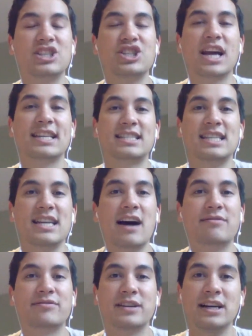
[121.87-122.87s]
just
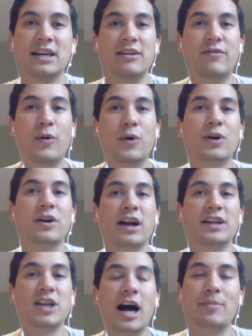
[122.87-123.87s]
enough for
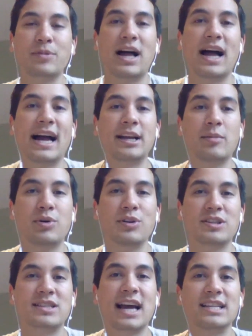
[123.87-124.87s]
a top line on
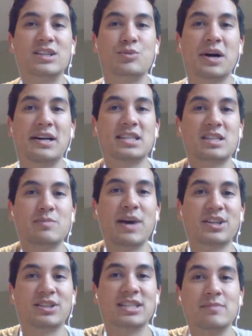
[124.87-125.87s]
both sides as well as a
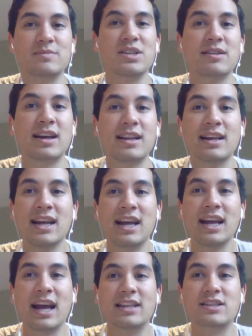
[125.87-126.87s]
special teams unit.
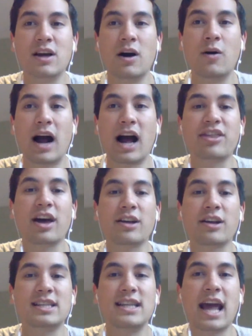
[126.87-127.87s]
And so I
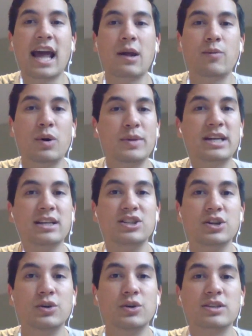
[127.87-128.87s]
thought today what we could
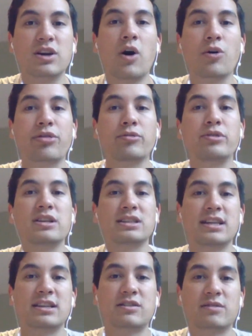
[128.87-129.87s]
do is go through this
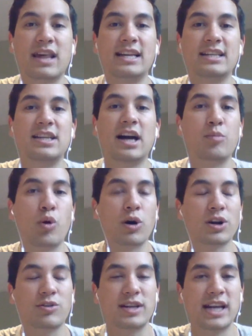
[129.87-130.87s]
list that Doug
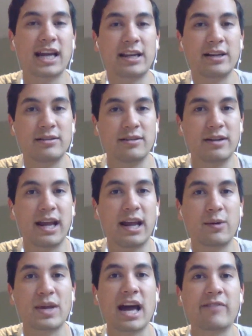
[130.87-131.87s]
Moore created,
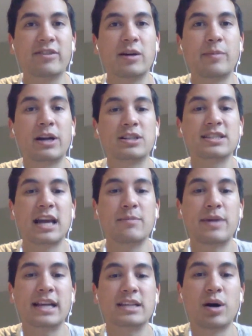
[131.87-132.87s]
and we have it up at our site,
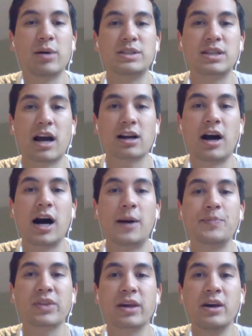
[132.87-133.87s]

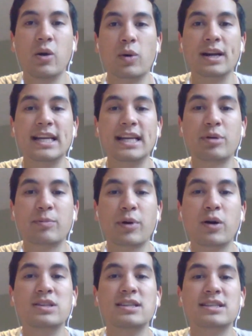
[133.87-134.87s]
patspulpit.com, where he
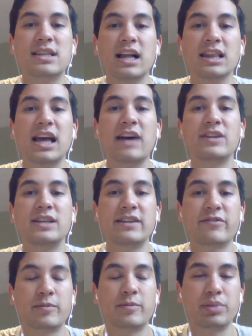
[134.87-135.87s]
proposes 11
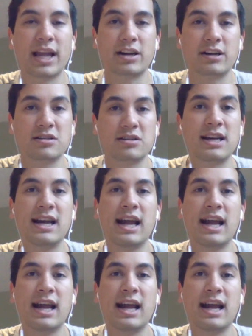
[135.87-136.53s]
different players